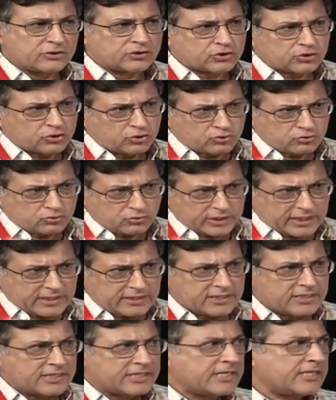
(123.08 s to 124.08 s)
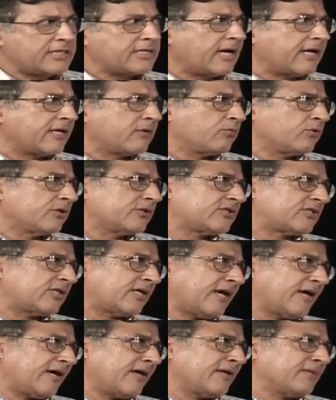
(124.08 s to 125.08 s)
So indeed, I would
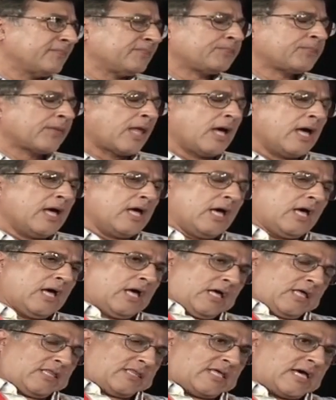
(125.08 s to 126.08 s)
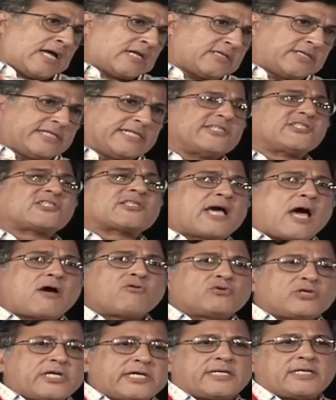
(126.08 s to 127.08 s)
say that
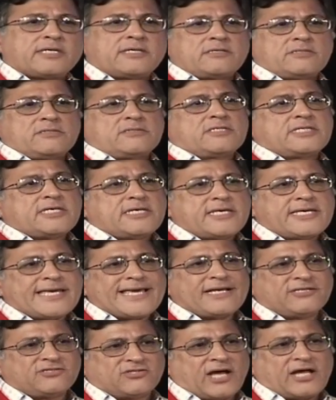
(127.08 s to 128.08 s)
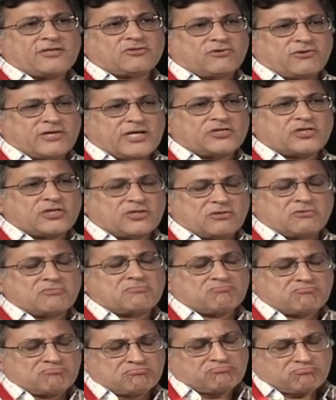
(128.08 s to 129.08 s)
discounting the exaggeration
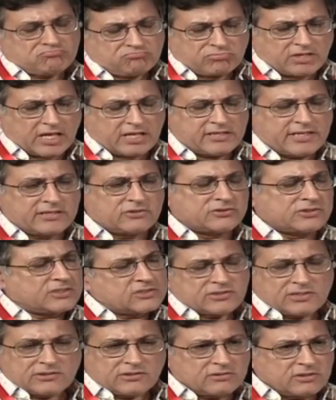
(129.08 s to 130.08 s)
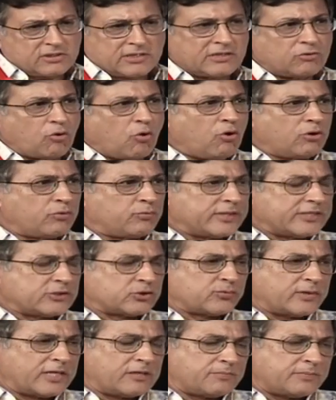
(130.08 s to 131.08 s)
that exists, and there always
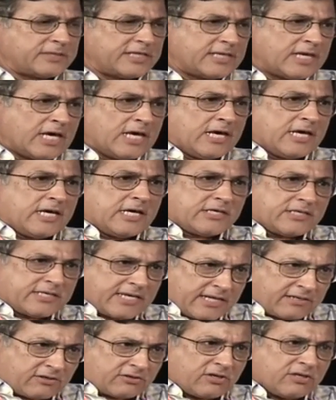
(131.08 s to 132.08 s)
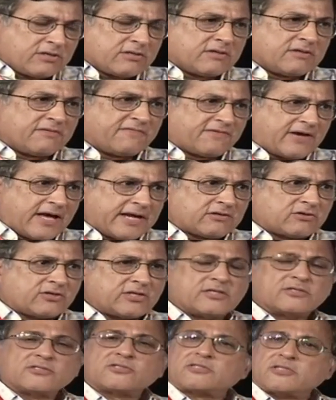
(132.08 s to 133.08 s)
will be, yet the fact
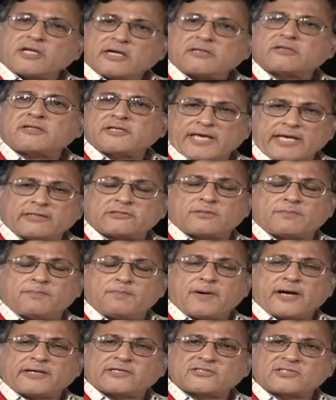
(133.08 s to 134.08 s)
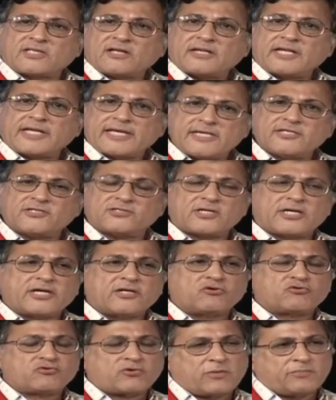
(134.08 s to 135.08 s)
is that, yes, Pakistan is
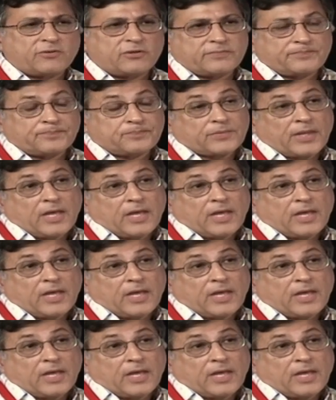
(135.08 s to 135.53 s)
in trouble.